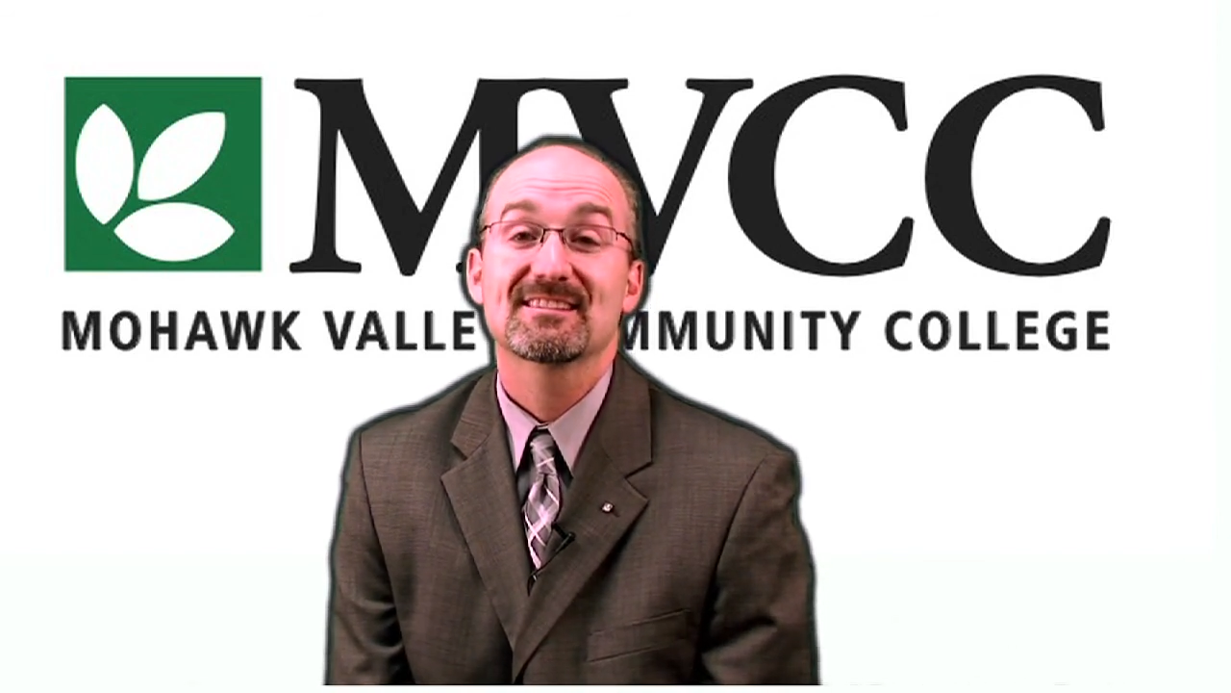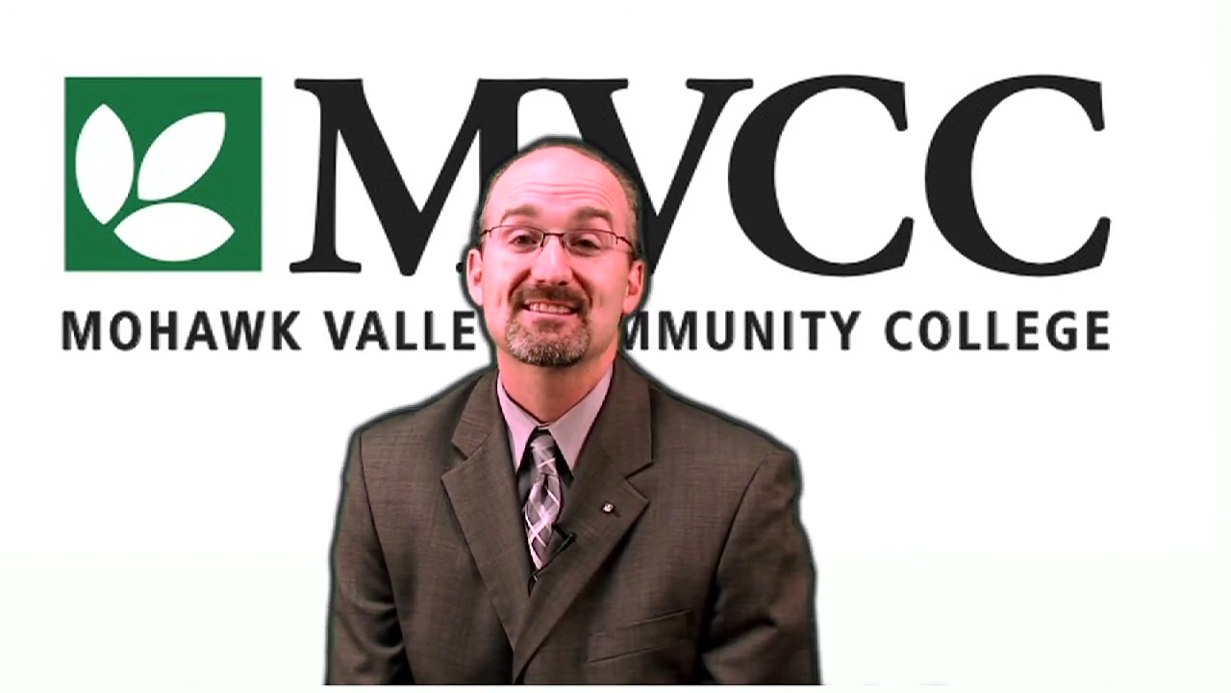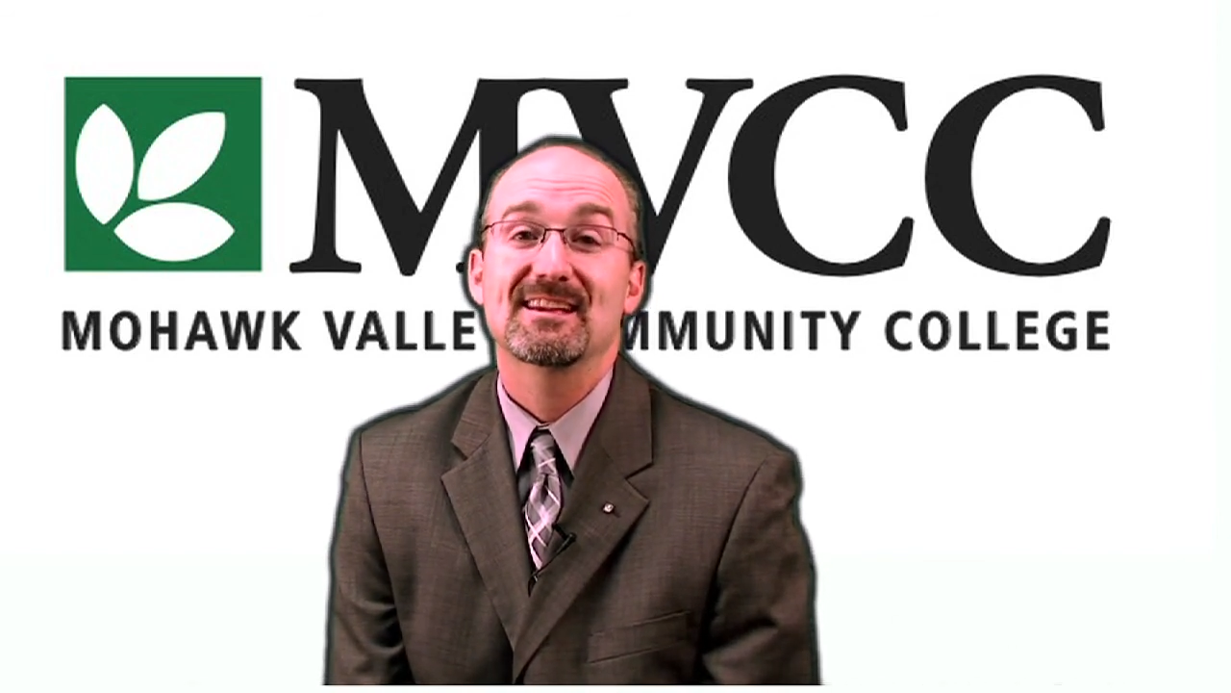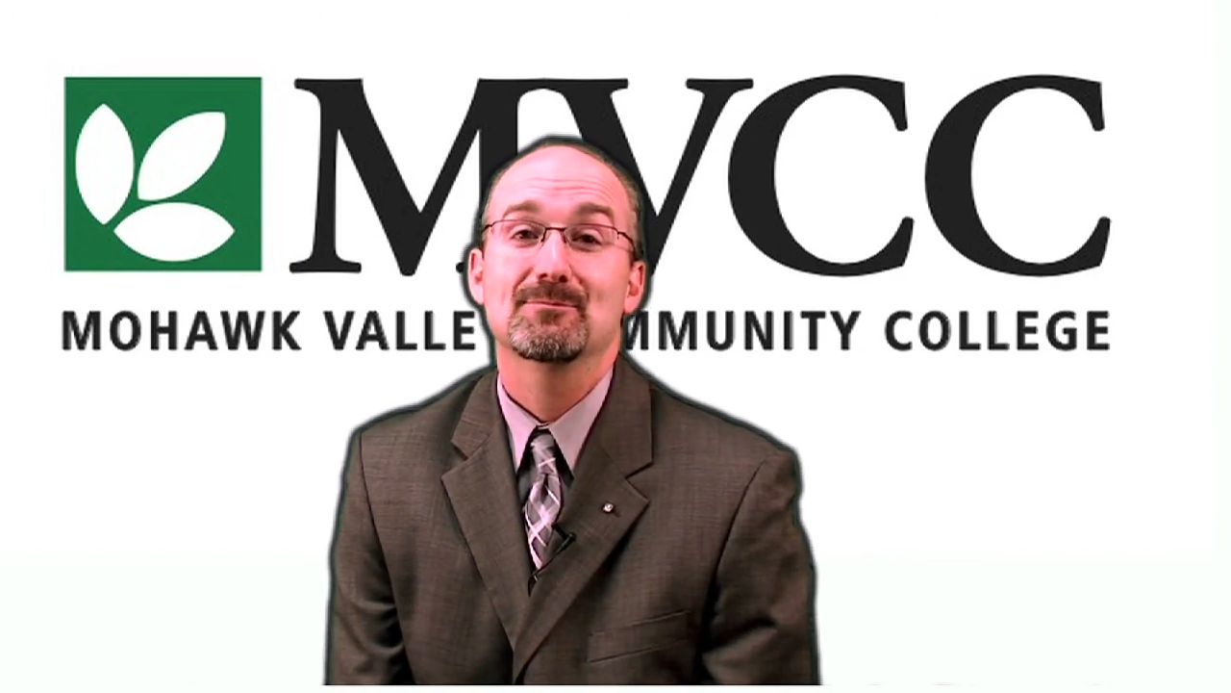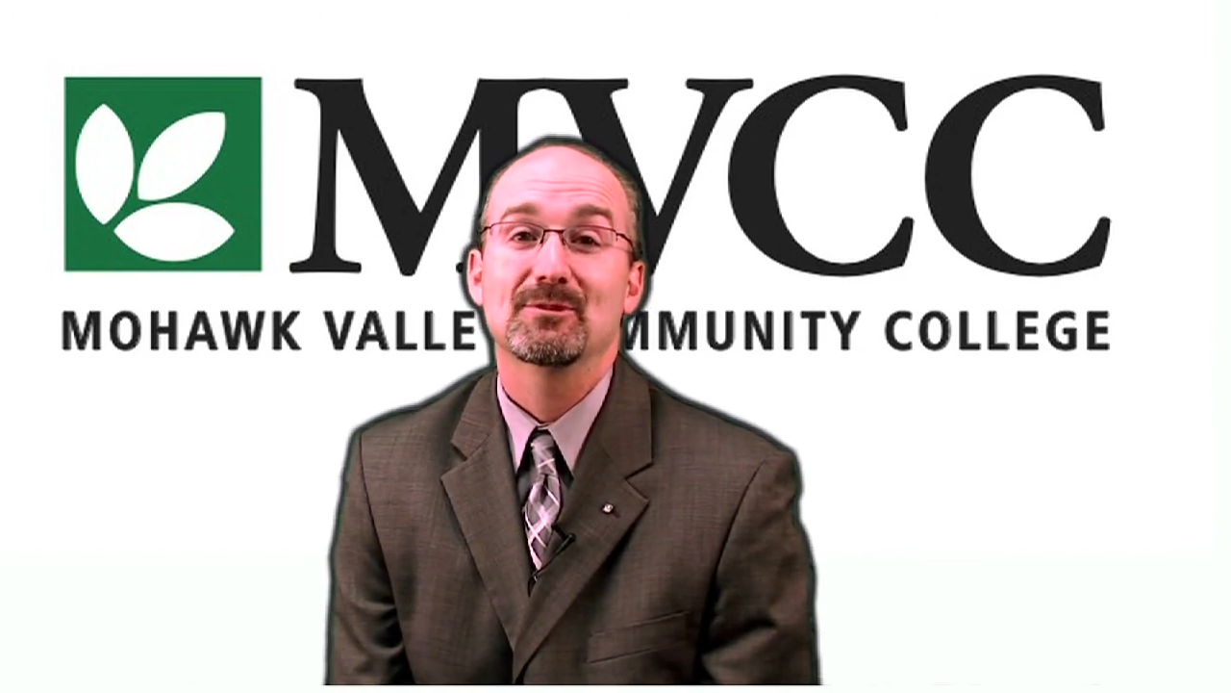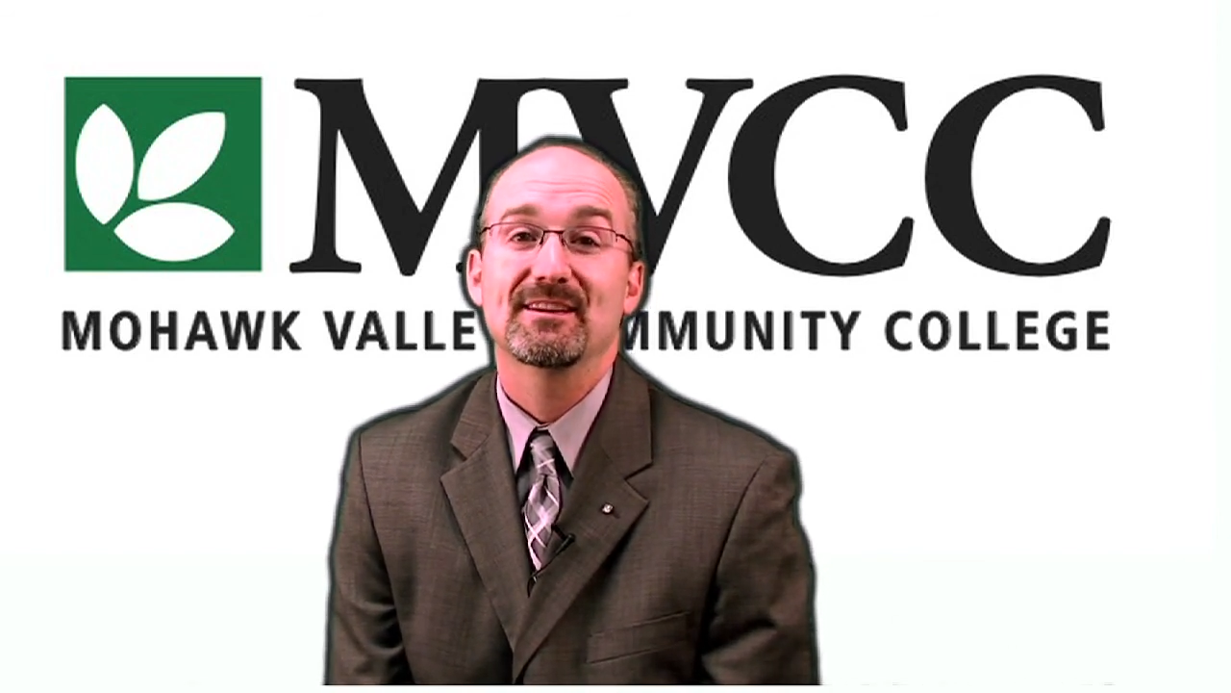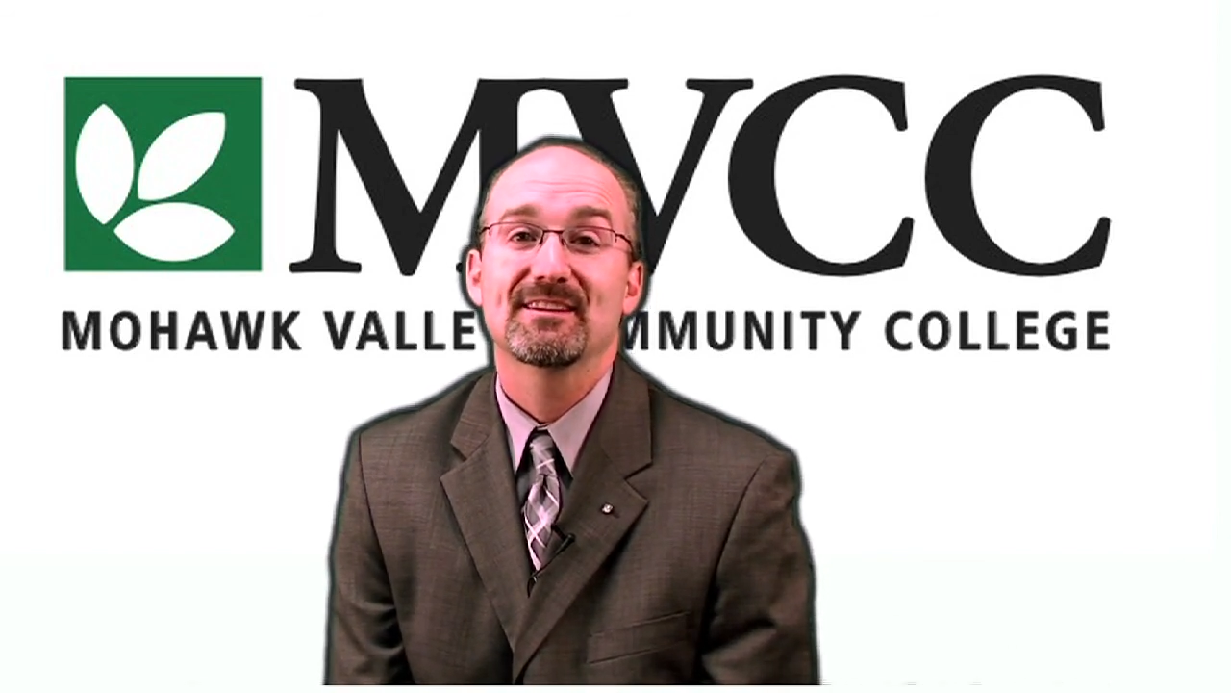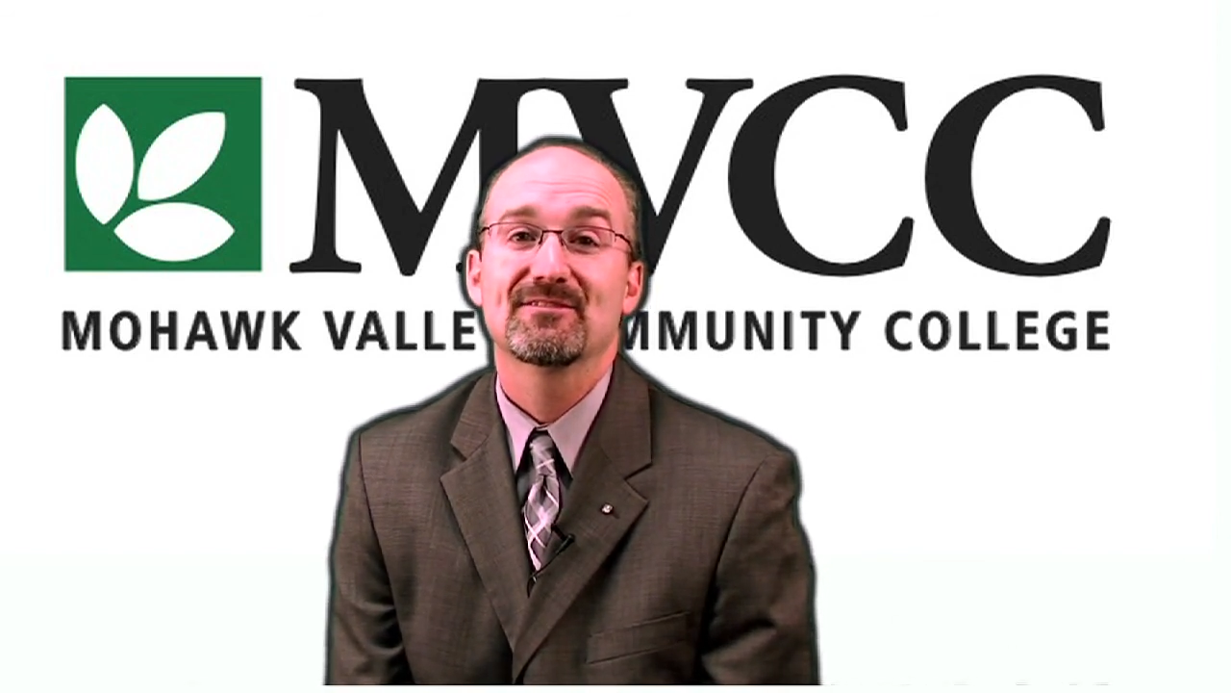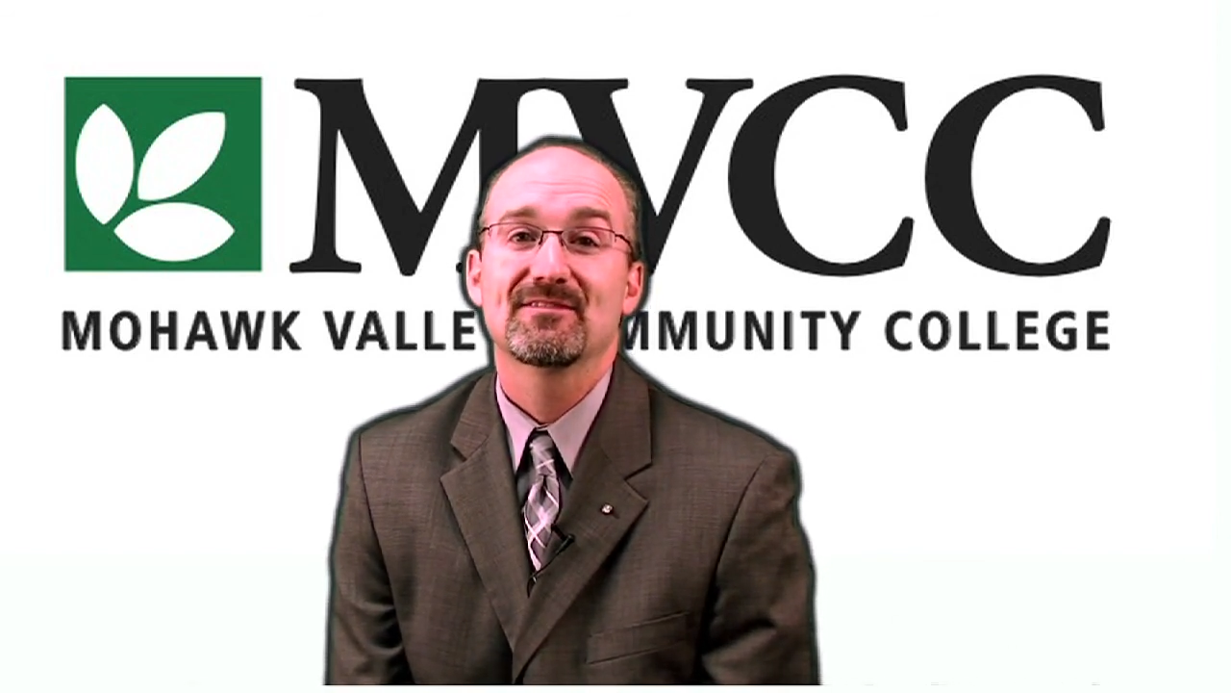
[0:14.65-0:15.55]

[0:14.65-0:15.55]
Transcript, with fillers: exam week.